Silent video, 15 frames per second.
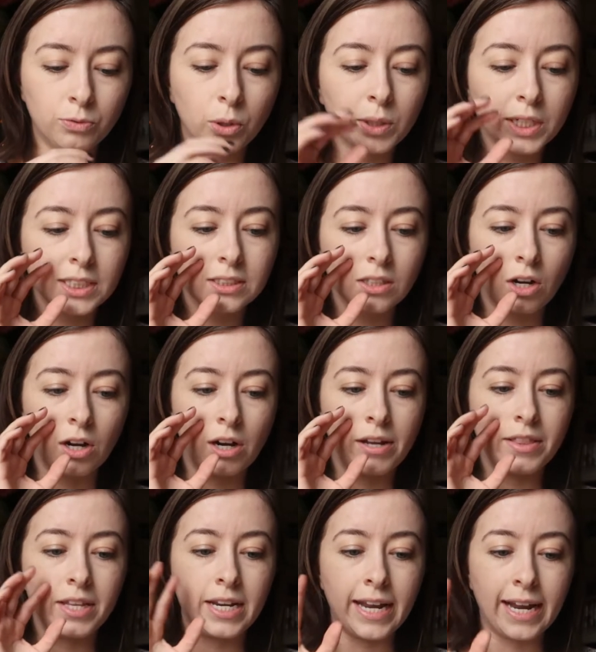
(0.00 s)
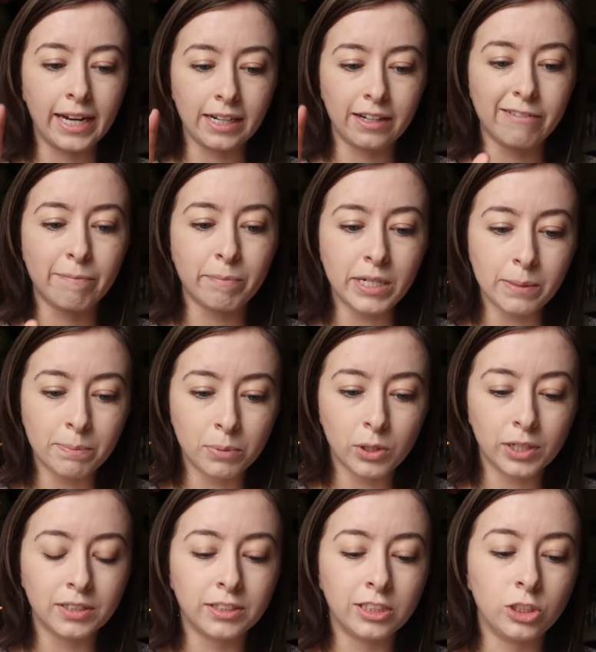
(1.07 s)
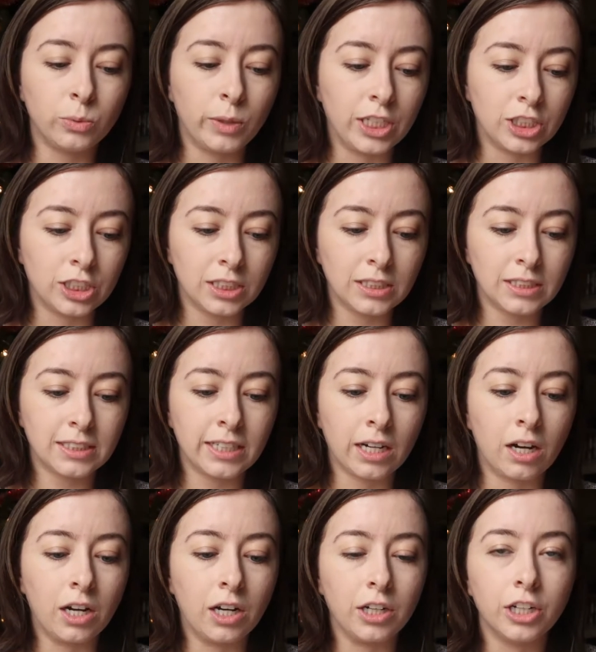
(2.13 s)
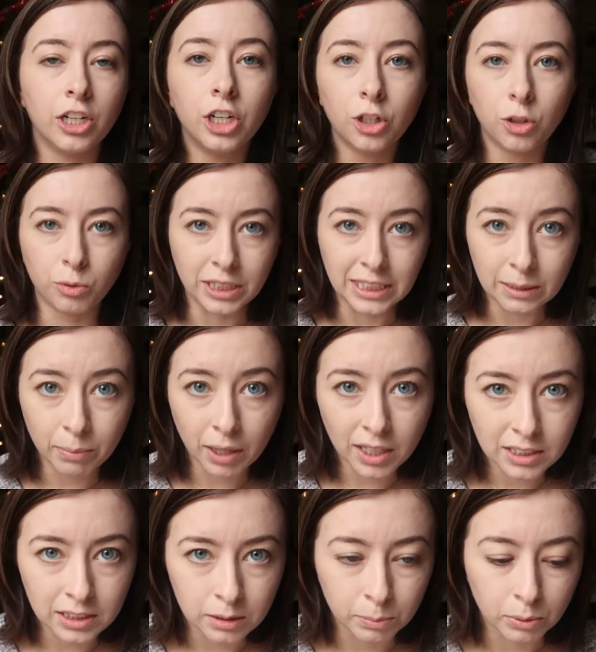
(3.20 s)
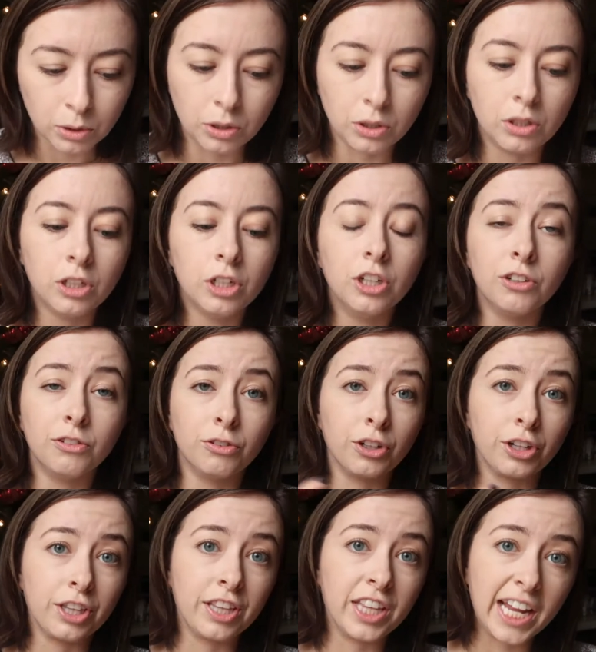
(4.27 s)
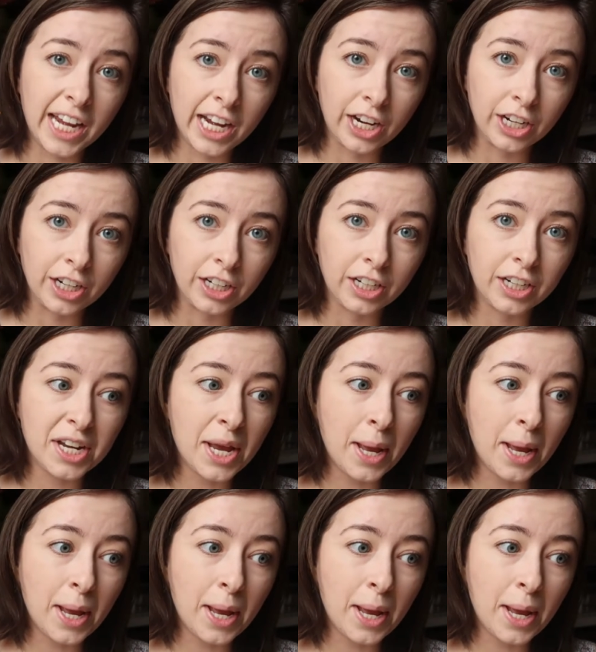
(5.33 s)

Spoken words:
focus on the negative people and situations that are responsible for their